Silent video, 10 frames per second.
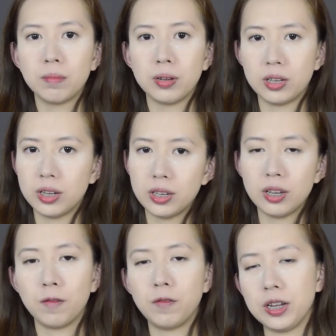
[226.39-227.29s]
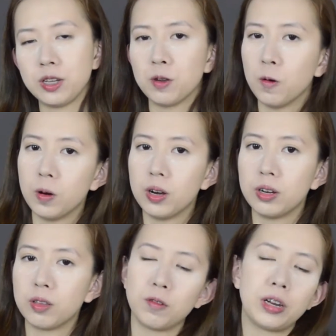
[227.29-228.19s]
but since her fans told
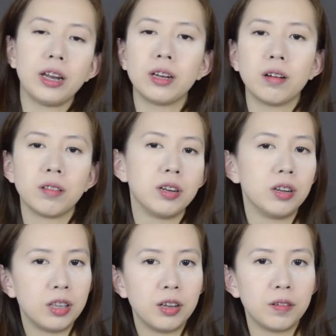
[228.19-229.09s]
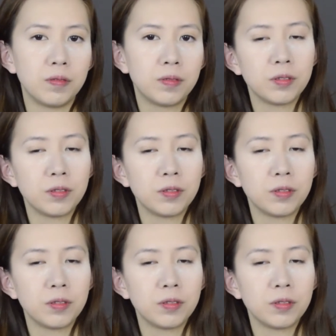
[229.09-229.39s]
her to get an alternative